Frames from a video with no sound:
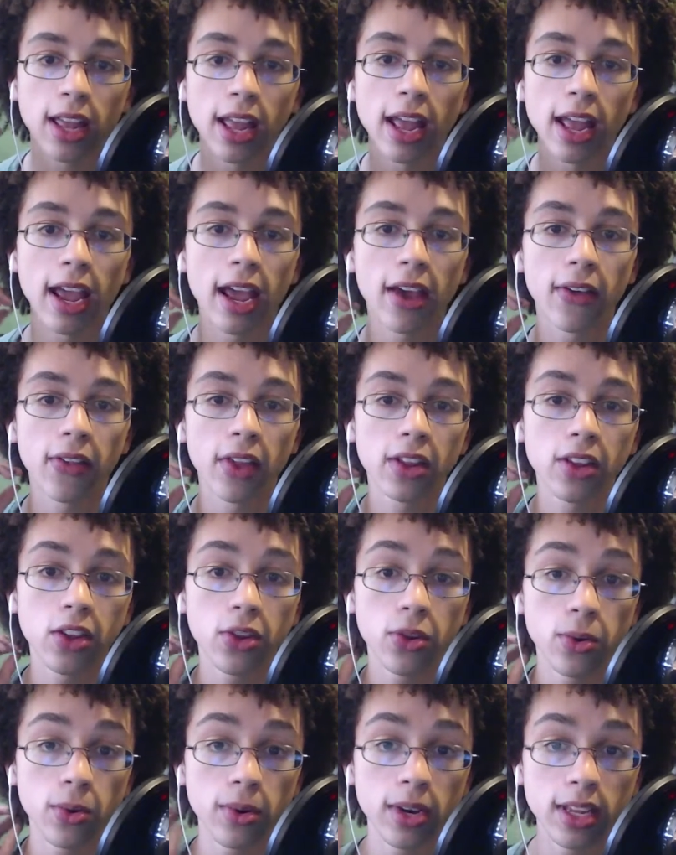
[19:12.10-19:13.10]
and then
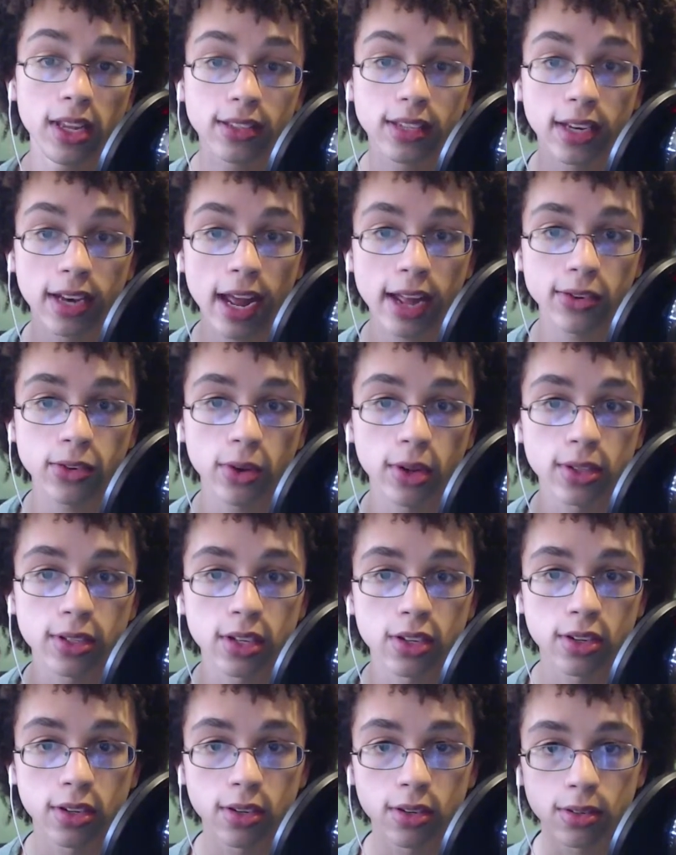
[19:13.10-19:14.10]
you need to not
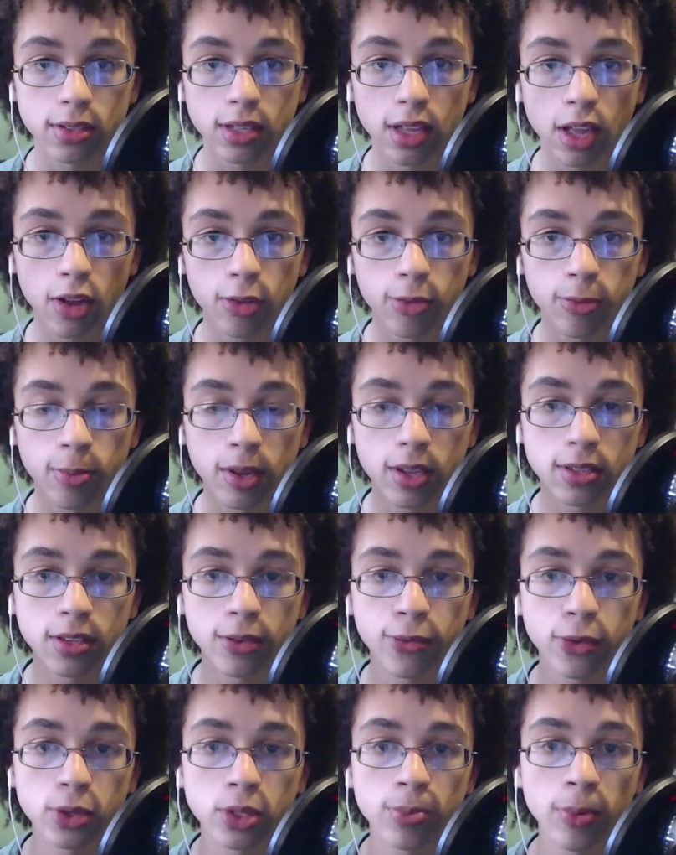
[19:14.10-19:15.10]
transition yourself. Because if
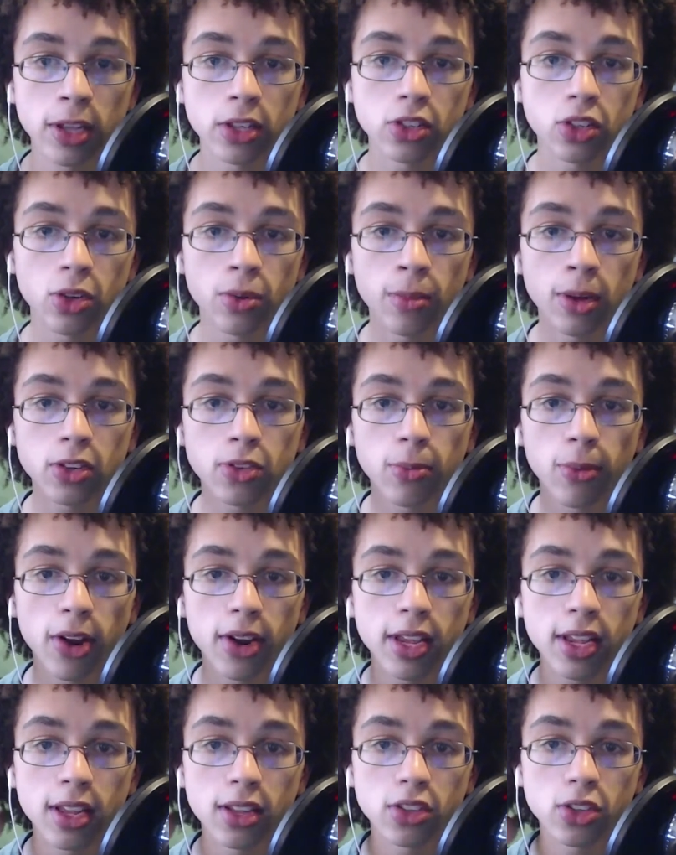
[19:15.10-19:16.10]
you spend too much
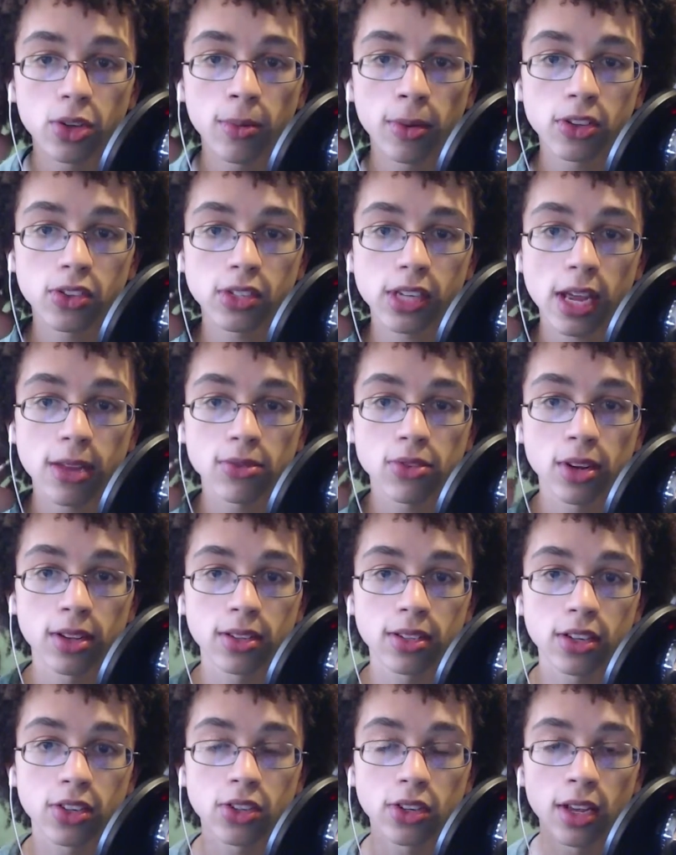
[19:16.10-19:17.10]
money and too much time
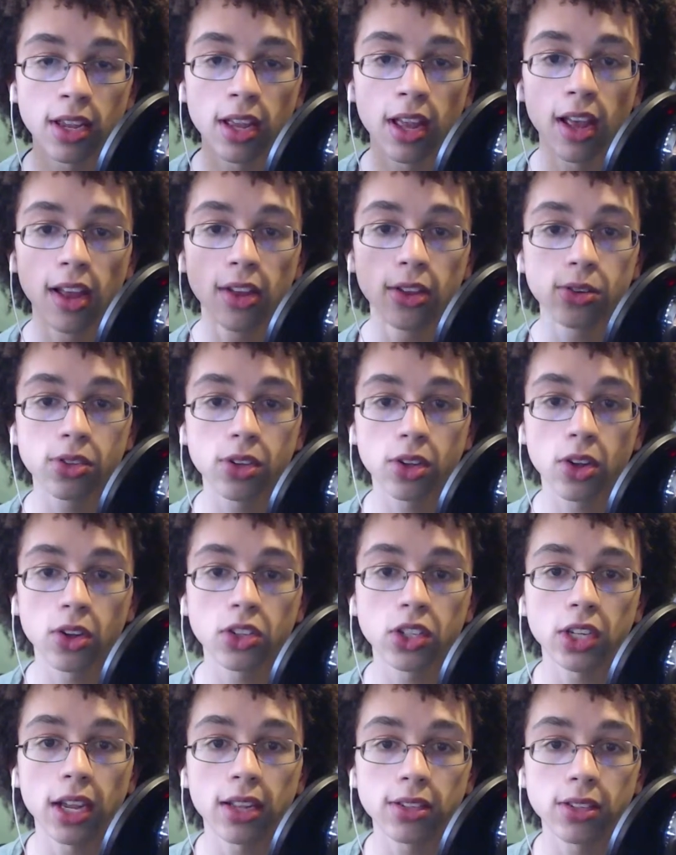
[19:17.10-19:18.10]
transitioning, there's a good
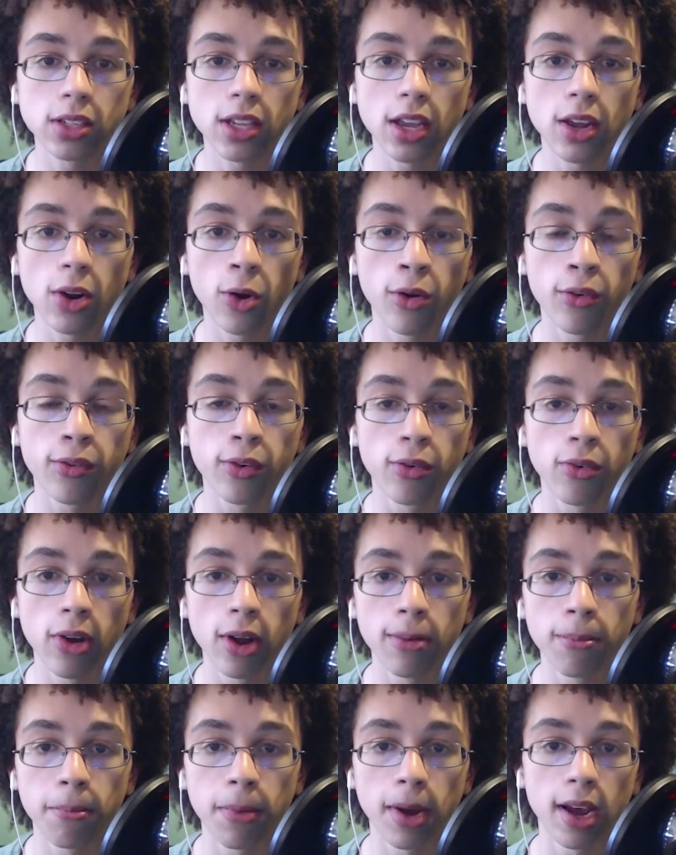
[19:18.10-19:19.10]
chance you'll get
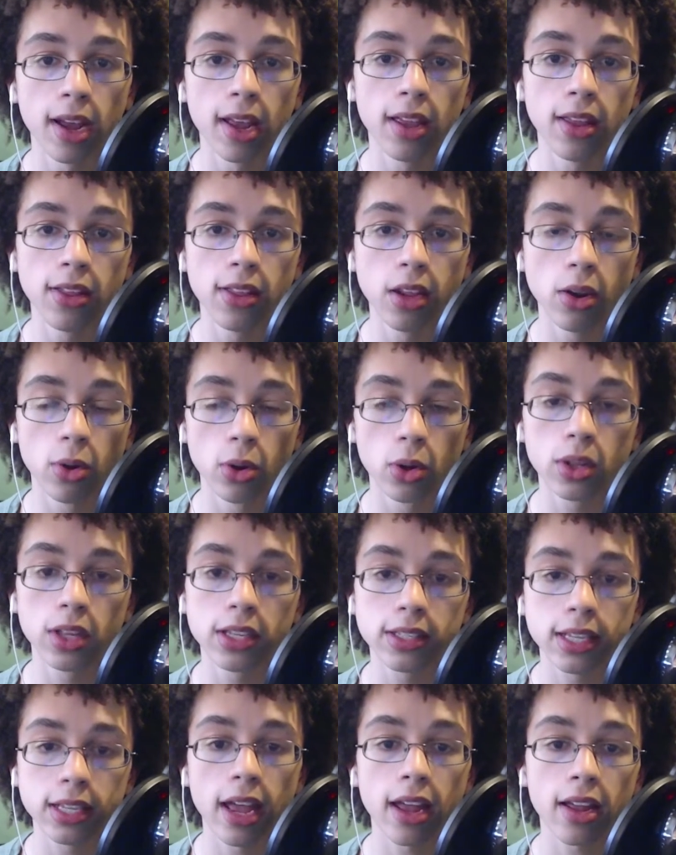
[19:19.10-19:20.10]
overrun by the early
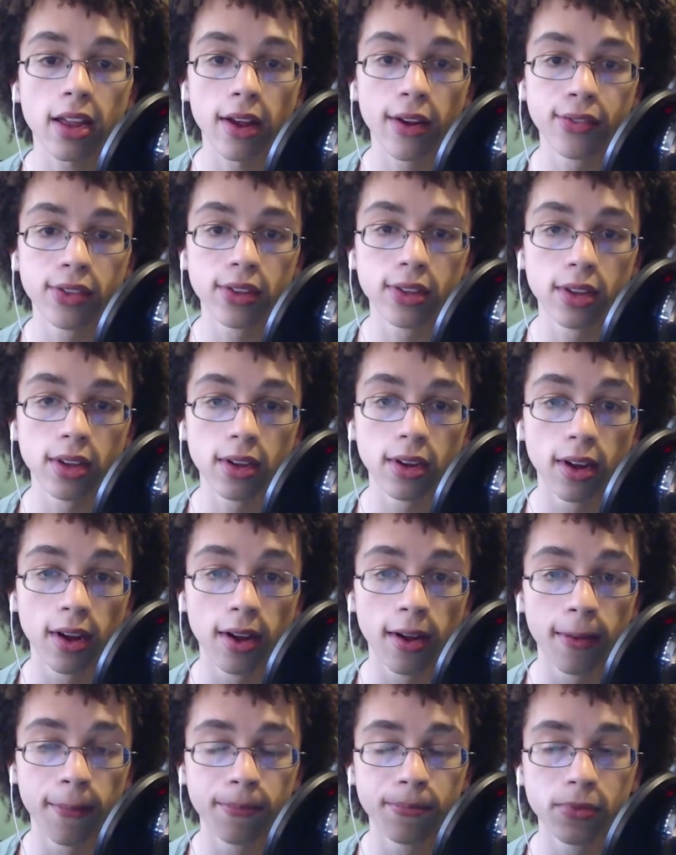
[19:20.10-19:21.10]
tech of the
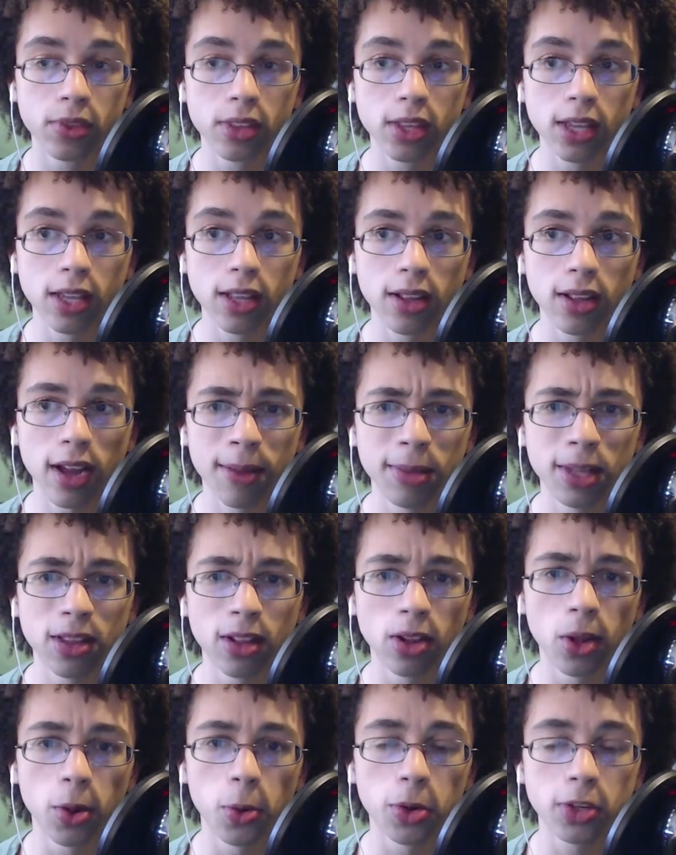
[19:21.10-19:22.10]

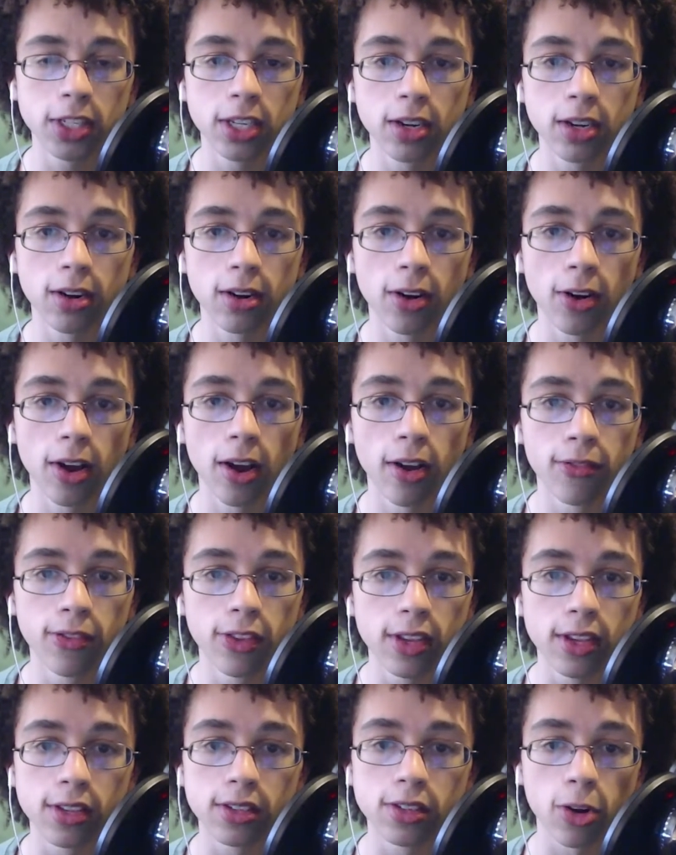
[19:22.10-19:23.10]
lower tier of
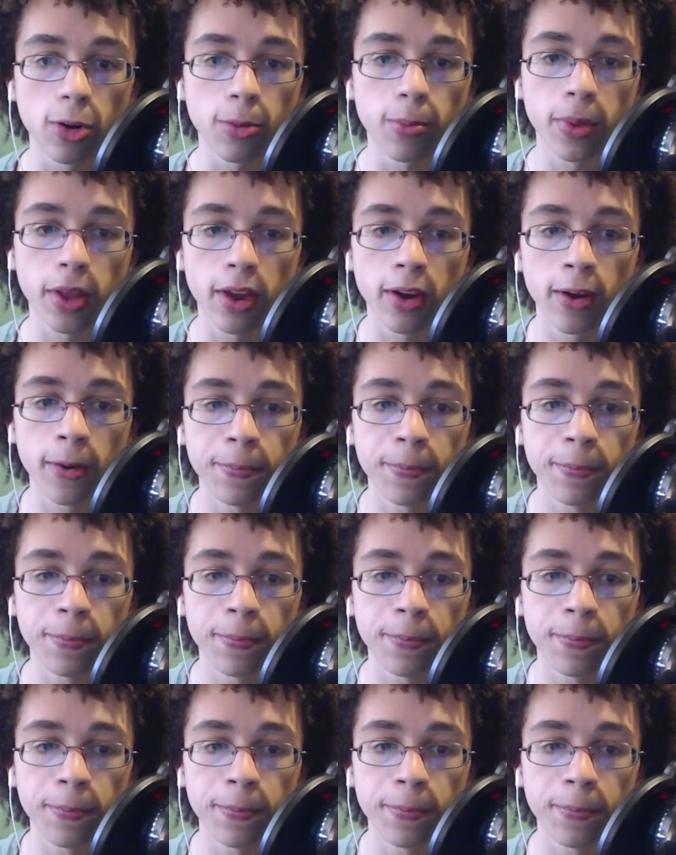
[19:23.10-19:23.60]
the Zerg player.